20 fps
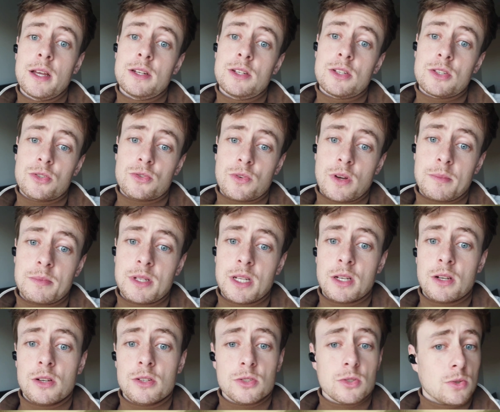
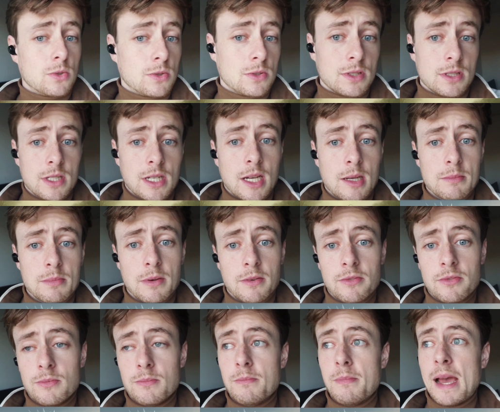disrupting all sorts of type
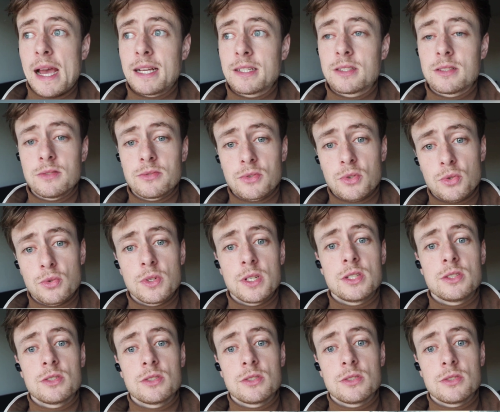of massive
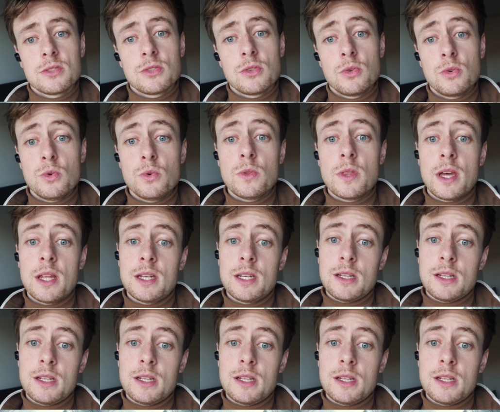creatures who then